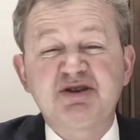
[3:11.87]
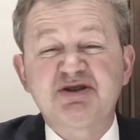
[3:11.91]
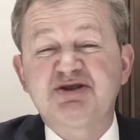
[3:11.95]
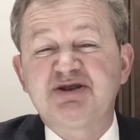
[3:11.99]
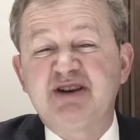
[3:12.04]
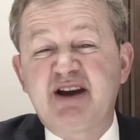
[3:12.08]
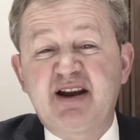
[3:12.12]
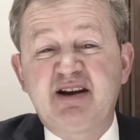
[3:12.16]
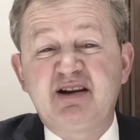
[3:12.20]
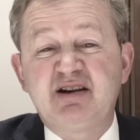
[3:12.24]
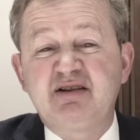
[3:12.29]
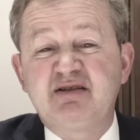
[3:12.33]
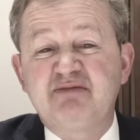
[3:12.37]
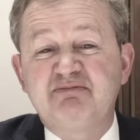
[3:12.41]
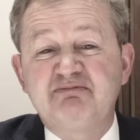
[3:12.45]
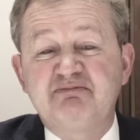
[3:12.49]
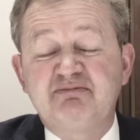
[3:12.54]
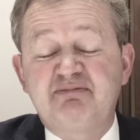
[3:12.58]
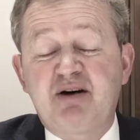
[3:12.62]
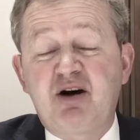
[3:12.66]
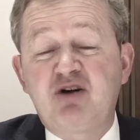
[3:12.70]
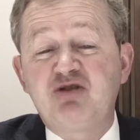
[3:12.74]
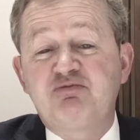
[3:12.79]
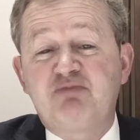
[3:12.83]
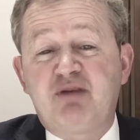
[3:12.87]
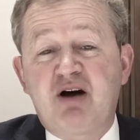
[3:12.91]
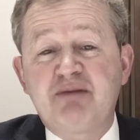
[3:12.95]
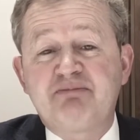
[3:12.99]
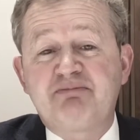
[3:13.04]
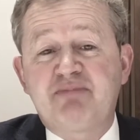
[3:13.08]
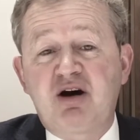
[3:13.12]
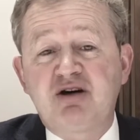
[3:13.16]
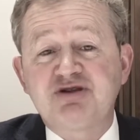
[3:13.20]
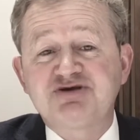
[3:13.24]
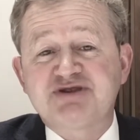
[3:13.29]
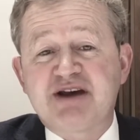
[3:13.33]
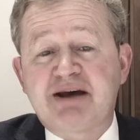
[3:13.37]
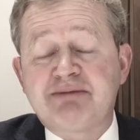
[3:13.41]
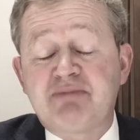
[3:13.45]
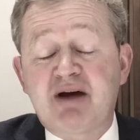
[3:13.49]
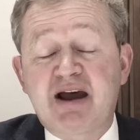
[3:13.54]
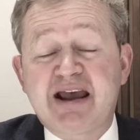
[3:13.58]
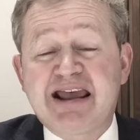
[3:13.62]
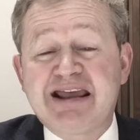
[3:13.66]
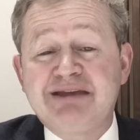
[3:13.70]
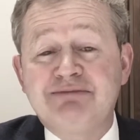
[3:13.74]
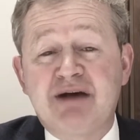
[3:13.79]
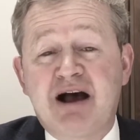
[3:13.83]
send both by post and by
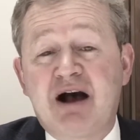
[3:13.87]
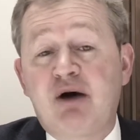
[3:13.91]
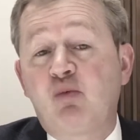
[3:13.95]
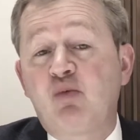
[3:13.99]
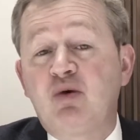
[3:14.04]
email.